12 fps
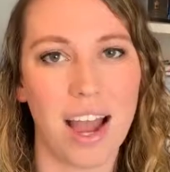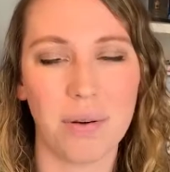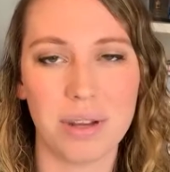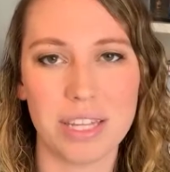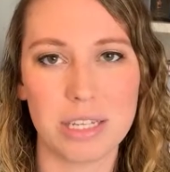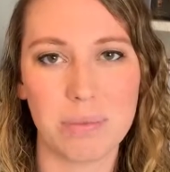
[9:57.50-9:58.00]
I
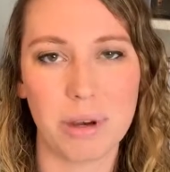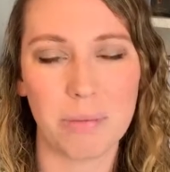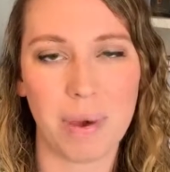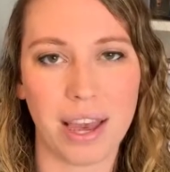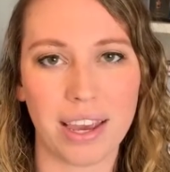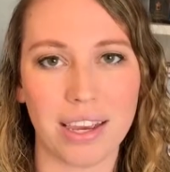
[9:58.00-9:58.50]
read this
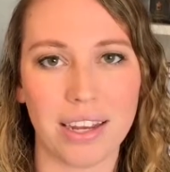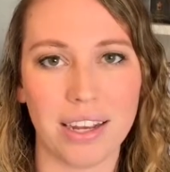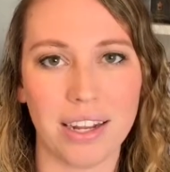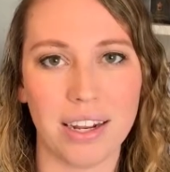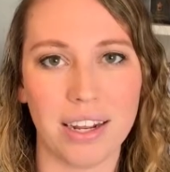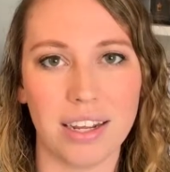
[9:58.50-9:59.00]
book back
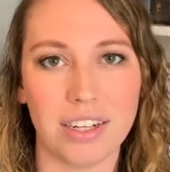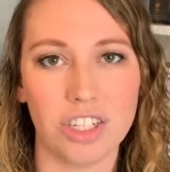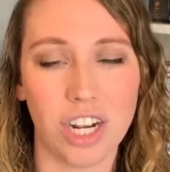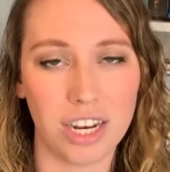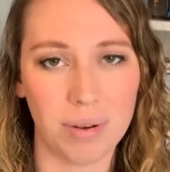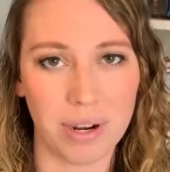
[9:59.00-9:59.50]
in
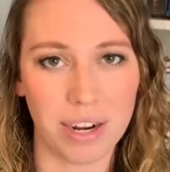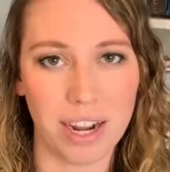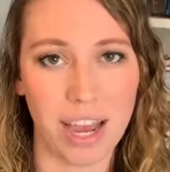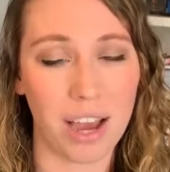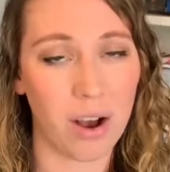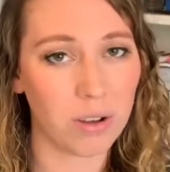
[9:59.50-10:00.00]

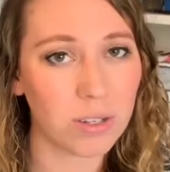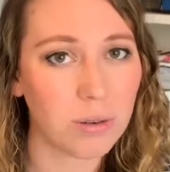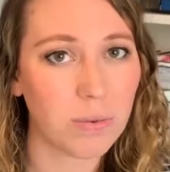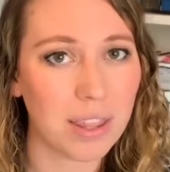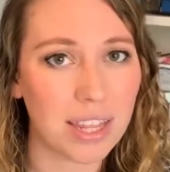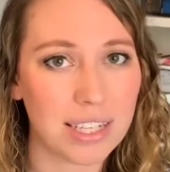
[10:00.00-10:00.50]
January. I
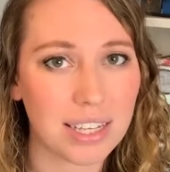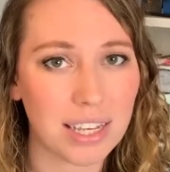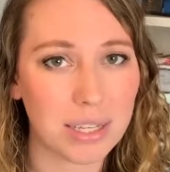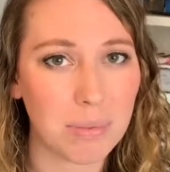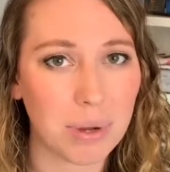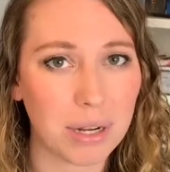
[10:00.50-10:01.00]
also read this
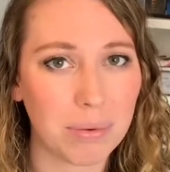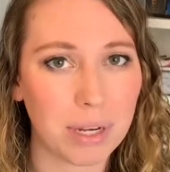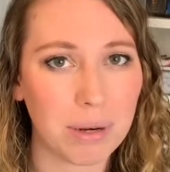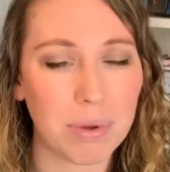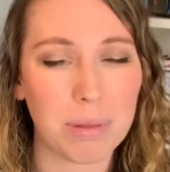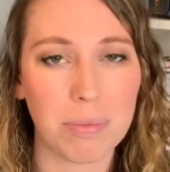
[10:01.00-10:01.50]
as a buddy
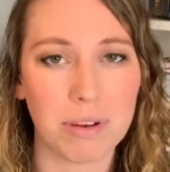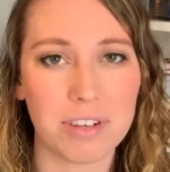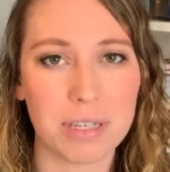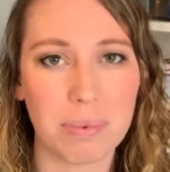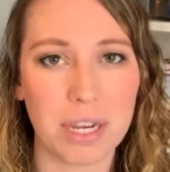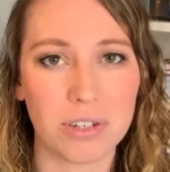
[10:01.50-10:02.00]
read with
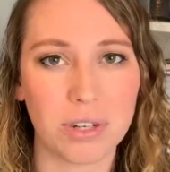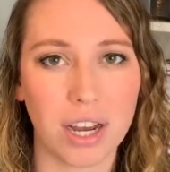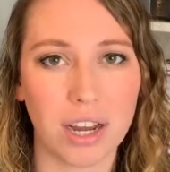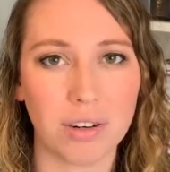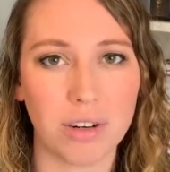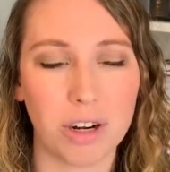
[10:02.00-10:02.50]
Murphy's
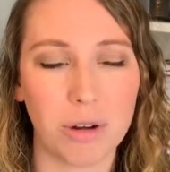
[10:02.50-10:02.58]
Patreon